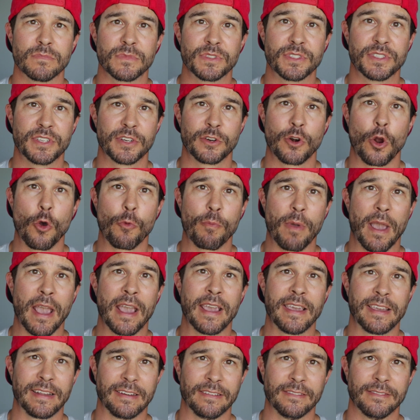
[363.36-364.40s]
zero
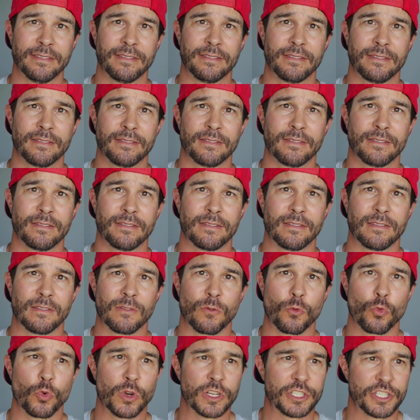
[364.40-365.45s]
pain,
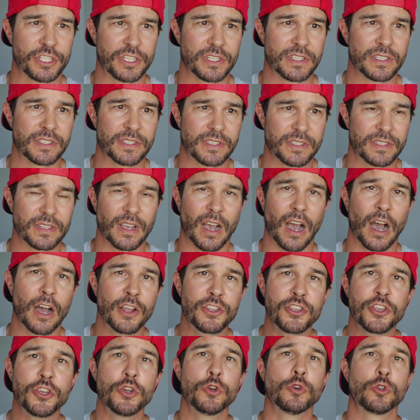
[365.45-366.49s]
which is
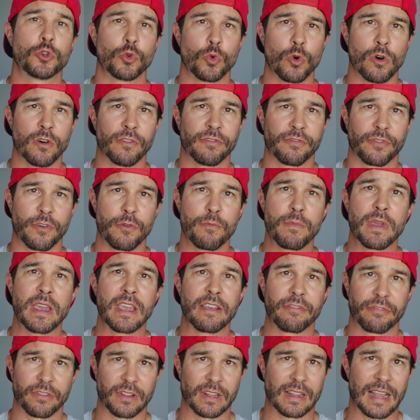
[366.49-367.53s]
unusual for
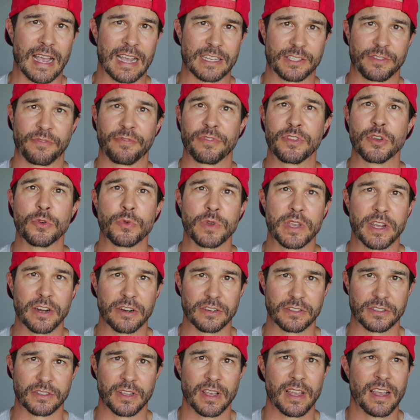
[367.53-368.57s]
me for the last few
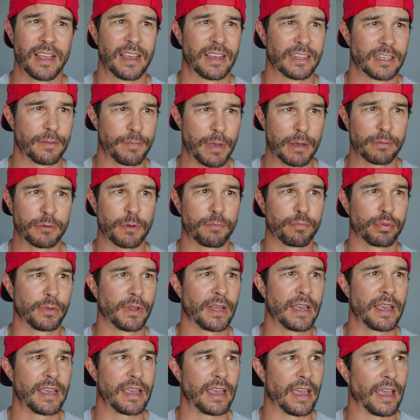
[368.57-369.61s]
years. To be able to
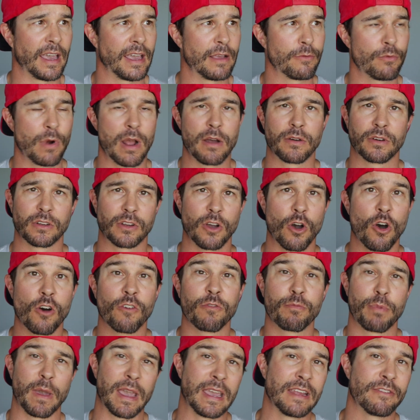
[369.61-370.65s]
play a round of
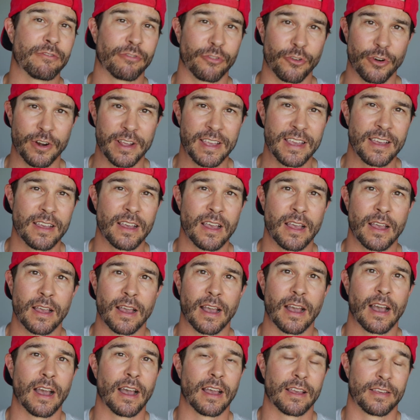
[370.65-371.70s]
golf pain-free
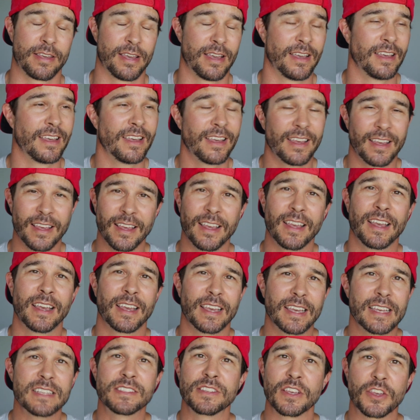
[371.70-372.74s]

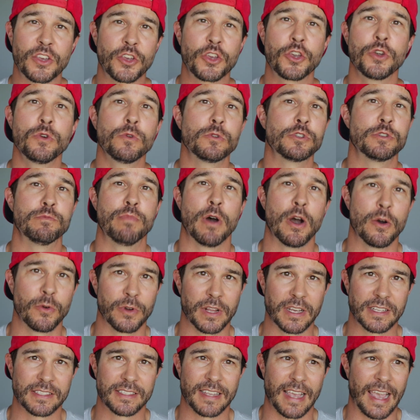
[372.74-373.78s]
is a huge
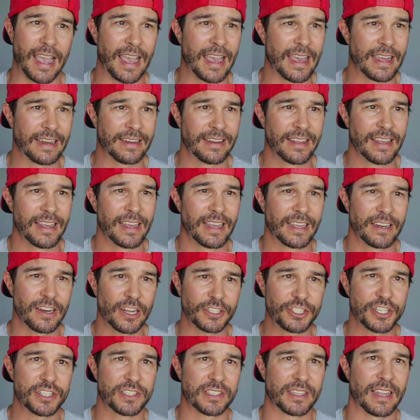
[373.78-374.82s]
bonus. And
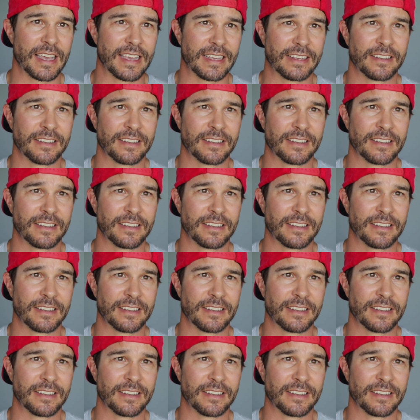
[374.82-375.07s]
not just